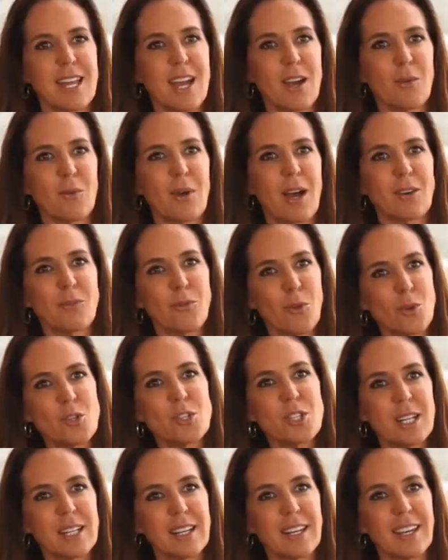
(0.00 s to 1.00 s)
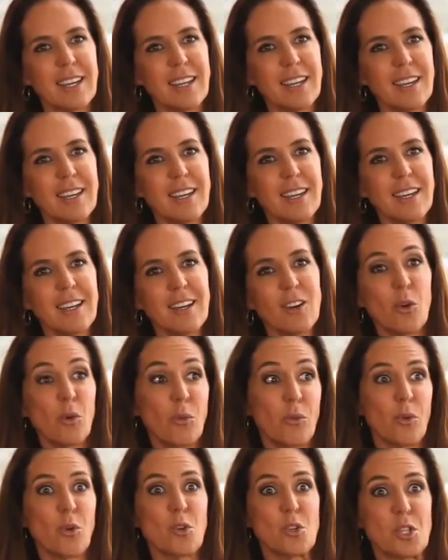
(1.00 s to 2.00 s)
Now, unfortunately, or
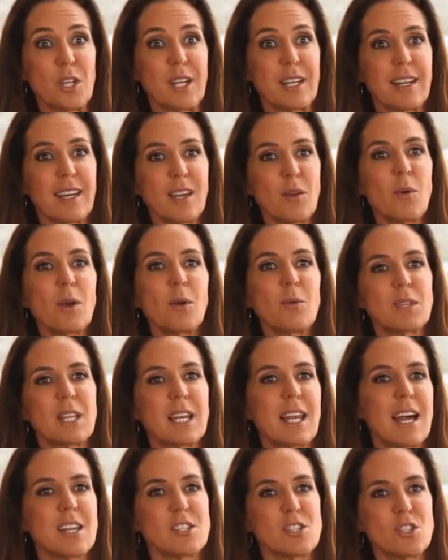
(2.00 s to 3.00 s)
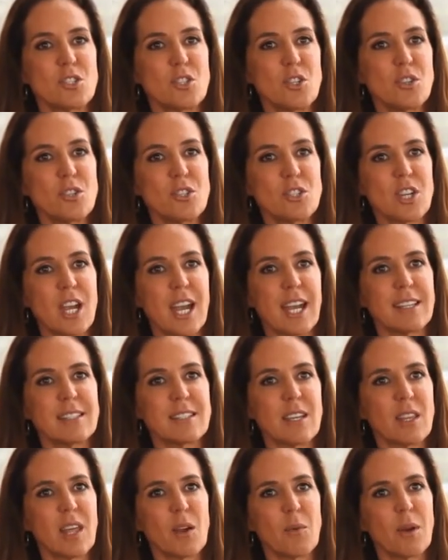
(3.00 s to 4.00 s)
fortunately, we were the largest juice chain.
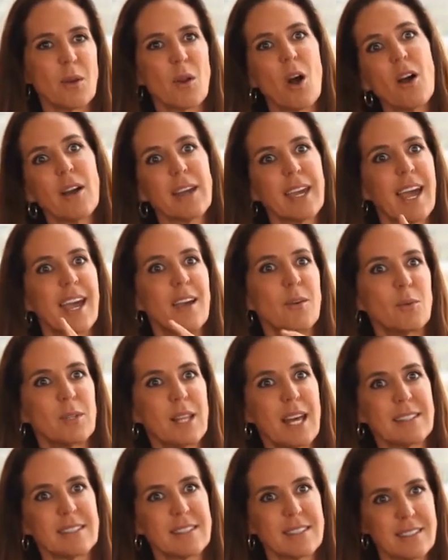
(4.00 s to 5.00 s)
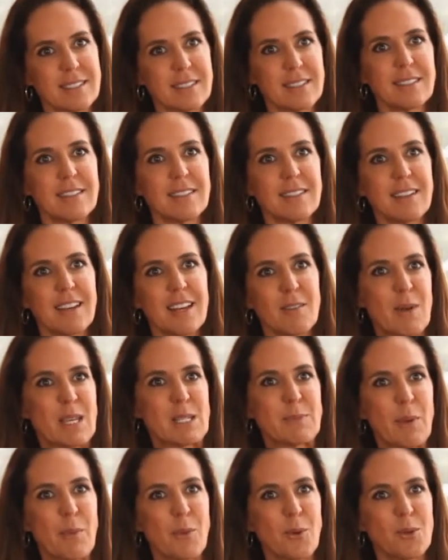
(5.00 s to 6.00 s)
So they went, okay, well, it
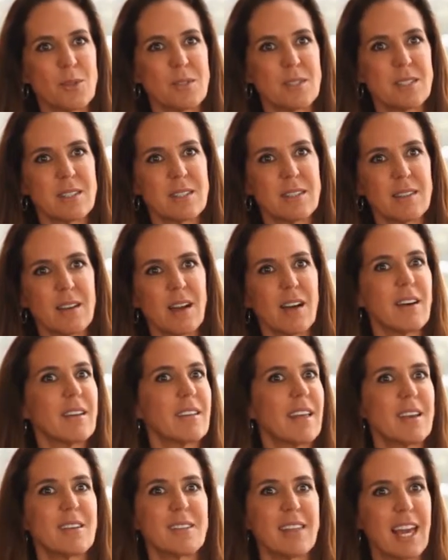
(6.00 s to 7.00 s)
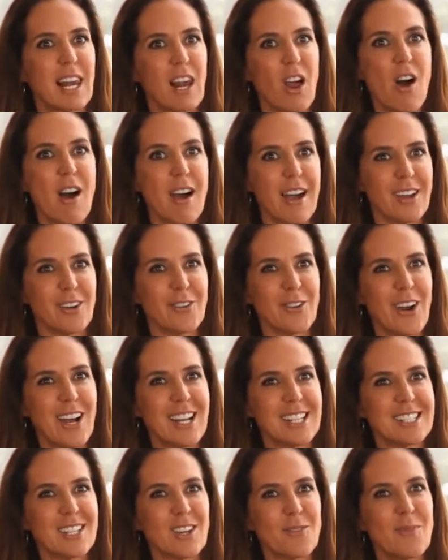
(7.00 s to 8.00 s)
must be Boost. Oh, they lie,
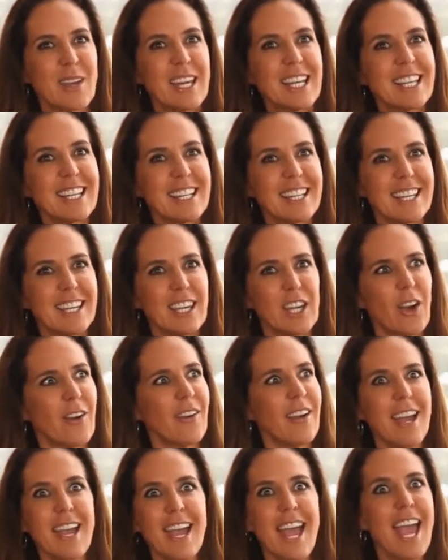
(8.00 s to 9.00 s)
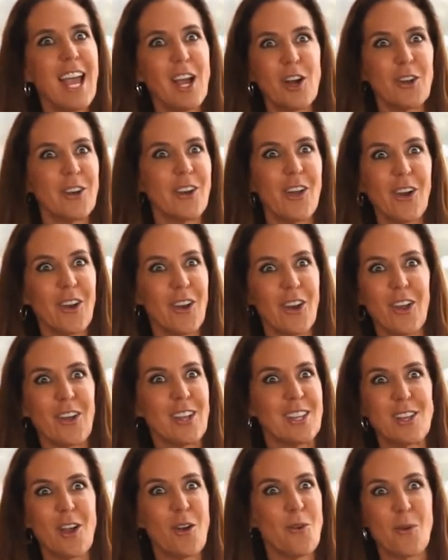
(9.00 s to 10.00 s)
right? So immediately you go, hang on,
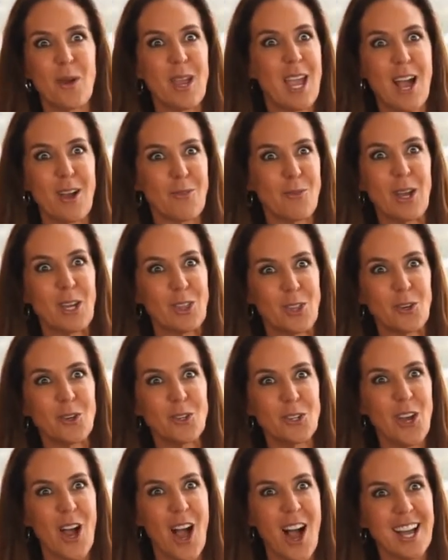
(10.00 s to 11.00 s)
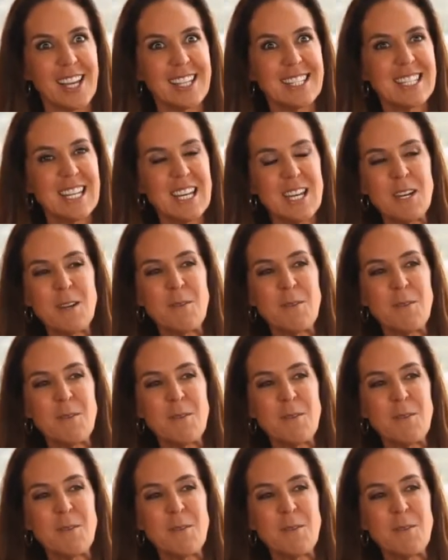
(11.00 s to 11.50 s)
no, we're the good guys.